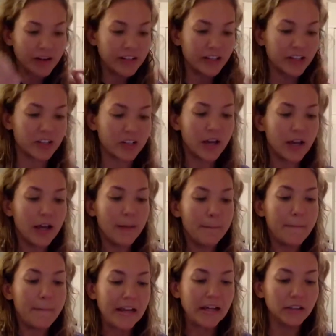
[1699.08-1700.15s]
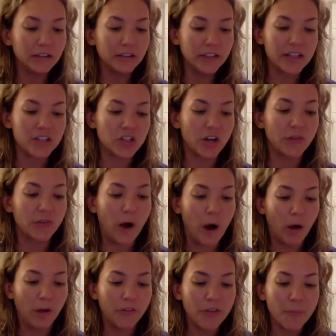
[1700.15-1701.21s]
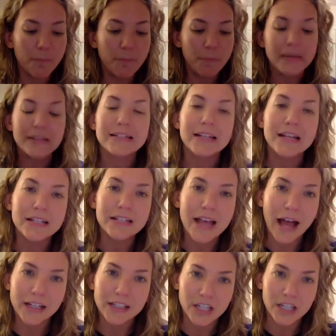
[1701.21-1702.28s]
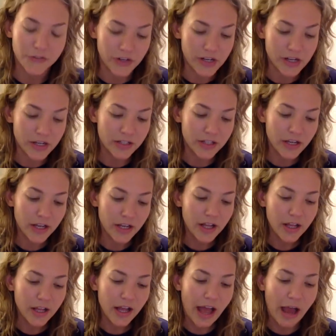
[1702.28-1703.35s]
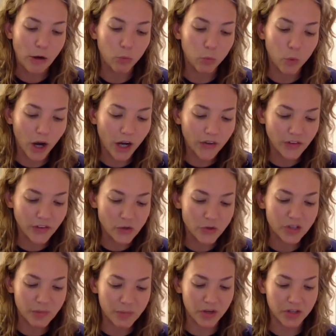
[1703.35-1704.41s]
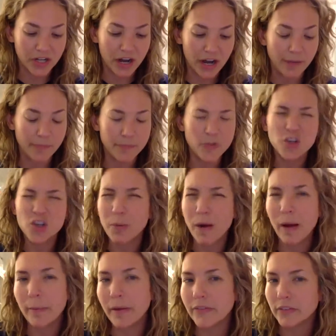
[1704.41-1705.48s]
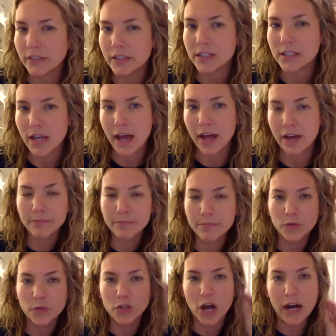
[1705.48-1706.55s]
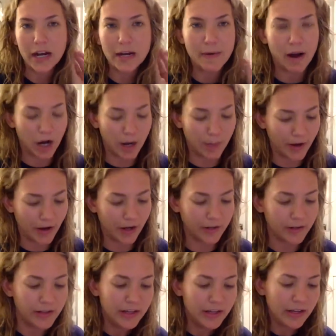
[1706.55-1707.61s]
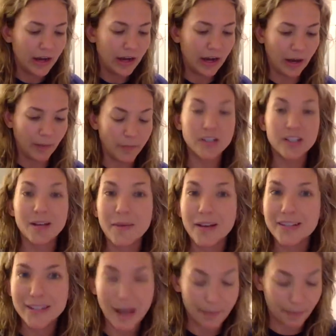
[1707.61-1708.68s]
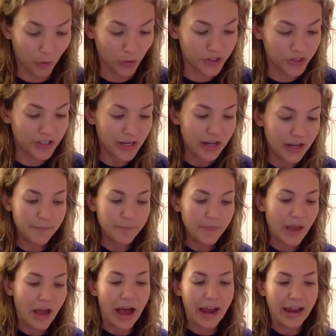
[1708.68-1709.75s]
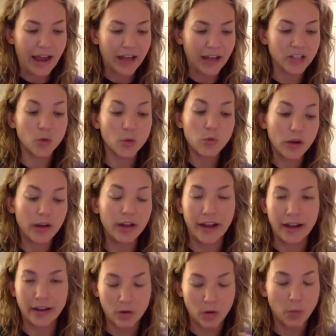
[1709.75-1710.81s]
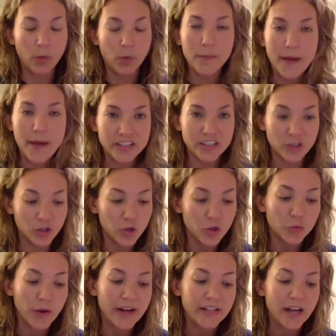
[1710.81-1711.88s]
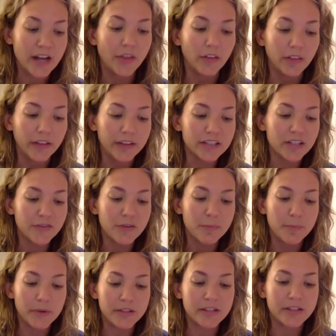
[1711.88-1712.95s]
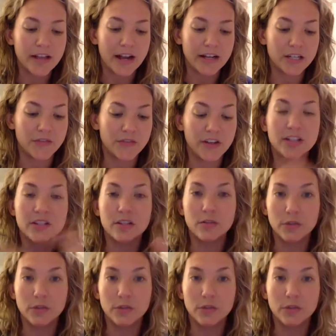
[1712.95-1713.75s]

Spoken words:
is make a list of all the business activities at work that use up your time. You should probably have at least 10. So if you're talking about Arbonne, some examples I have. So again, what I'm asking you to do is write down the list of the business activities